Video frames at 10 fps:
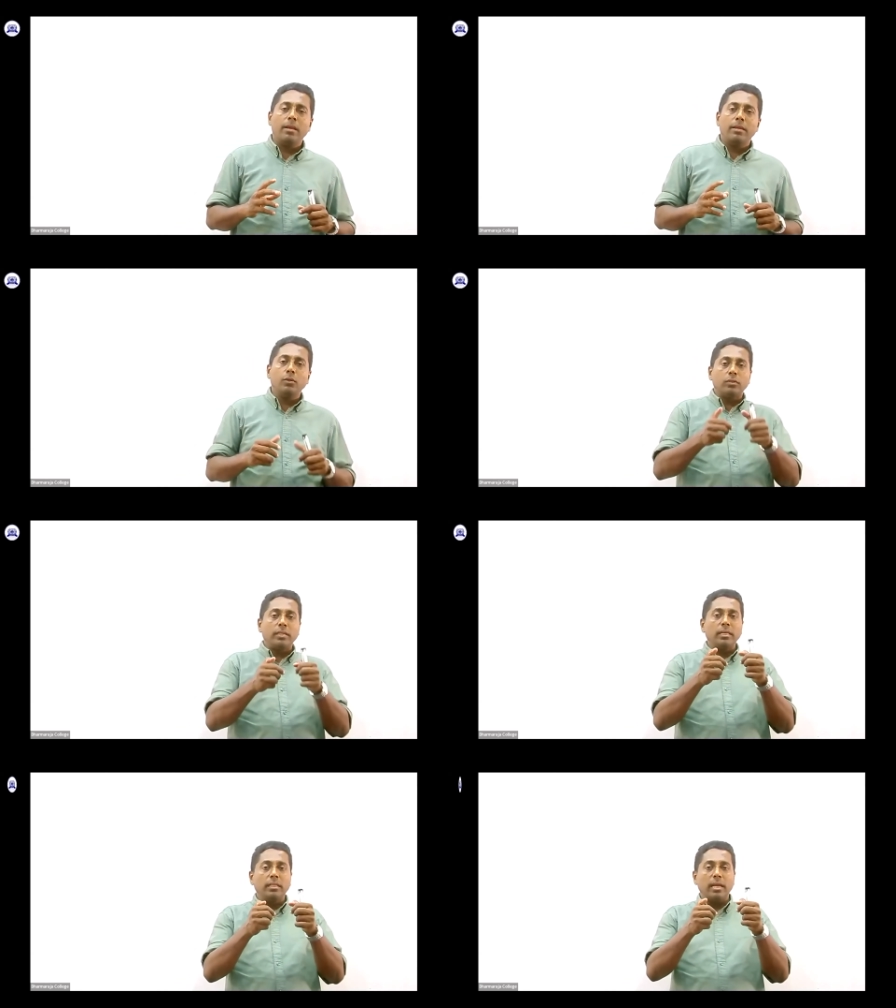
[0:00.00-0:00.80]

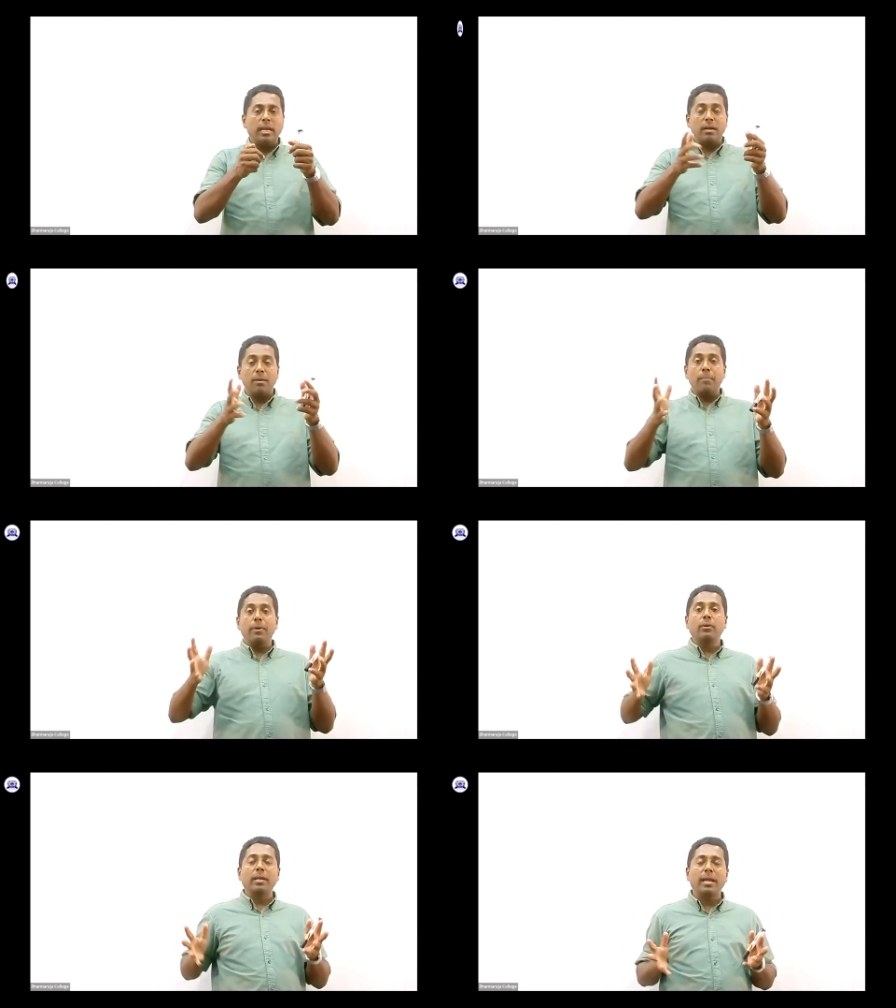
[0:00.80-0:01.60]
Using the
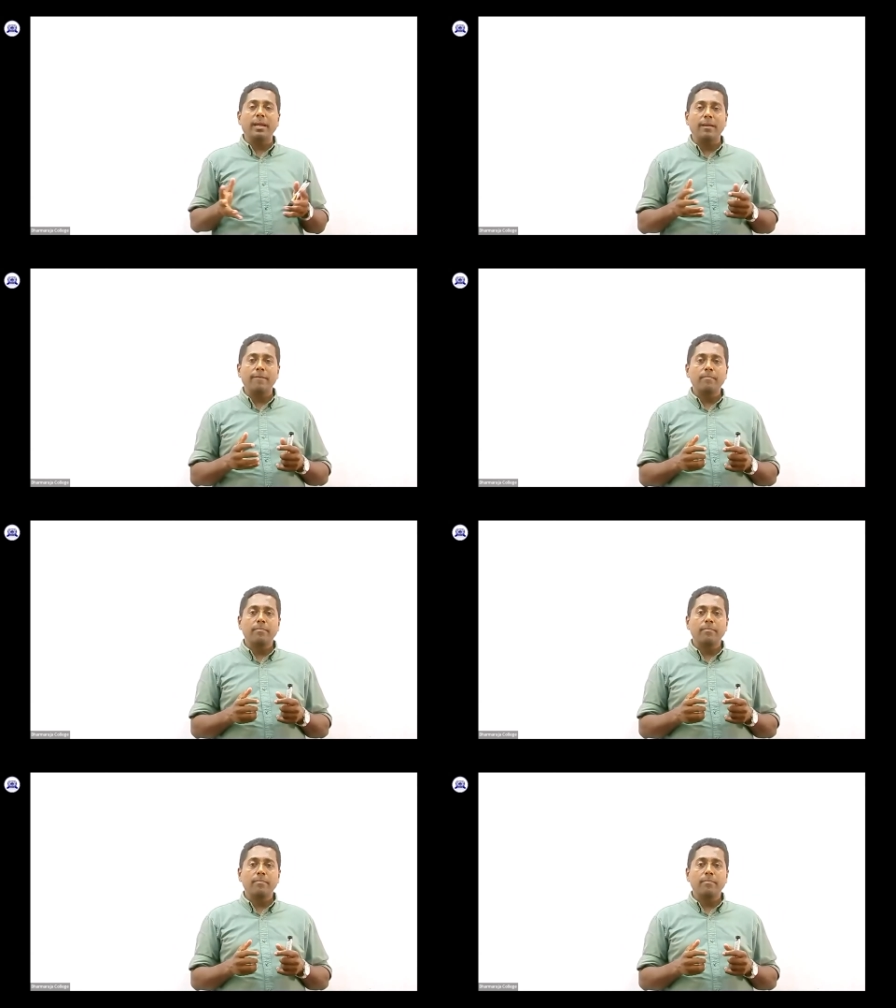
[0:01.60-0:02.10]
computer,